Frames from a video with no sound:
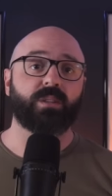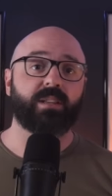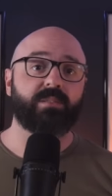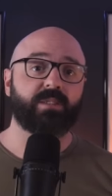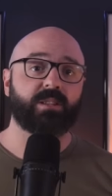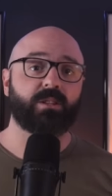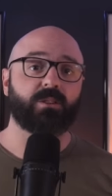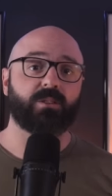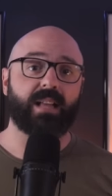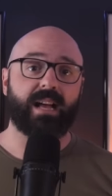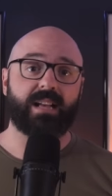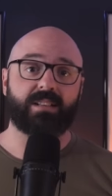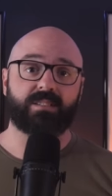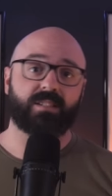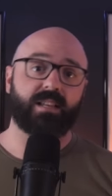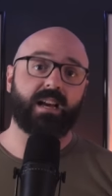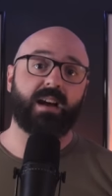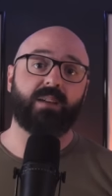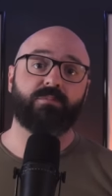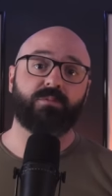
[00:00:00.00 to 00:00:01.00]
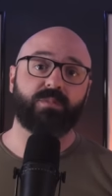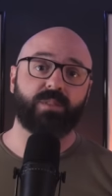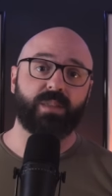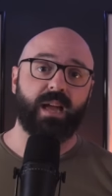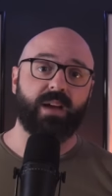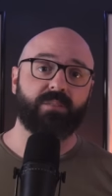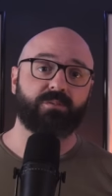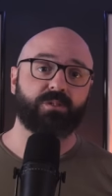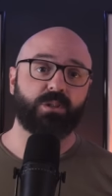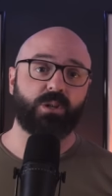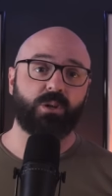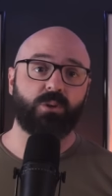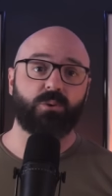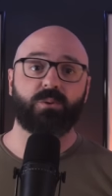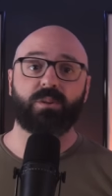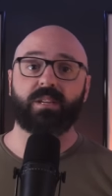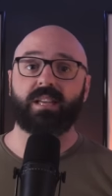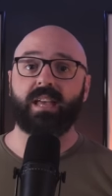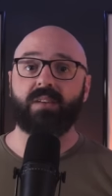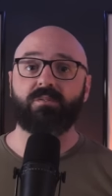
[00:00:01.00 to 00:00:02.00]
leaving their last stop for the
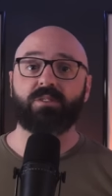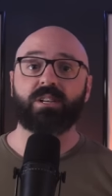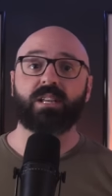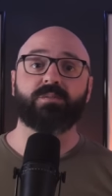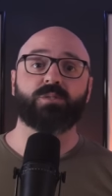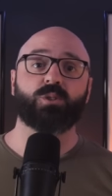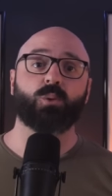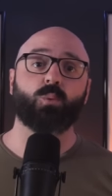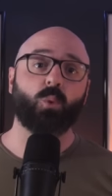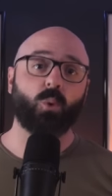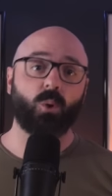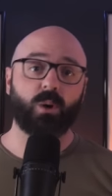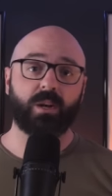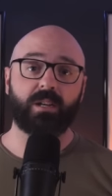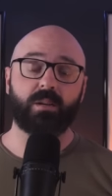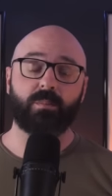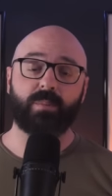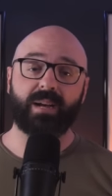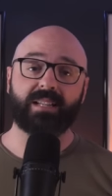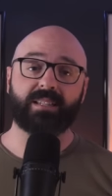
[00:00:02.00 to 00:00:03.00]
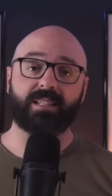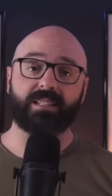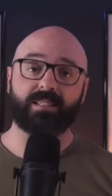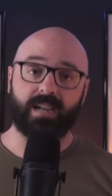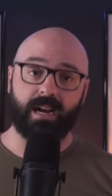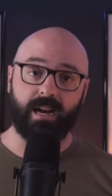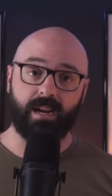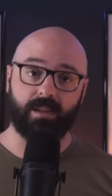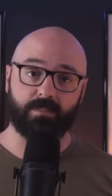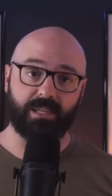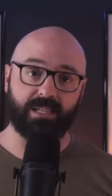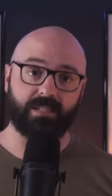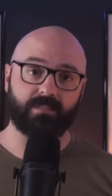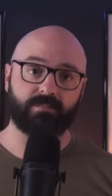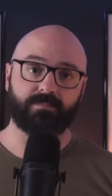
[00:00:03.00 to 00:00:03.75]
afternoon, Kevin gives a warning about the timing.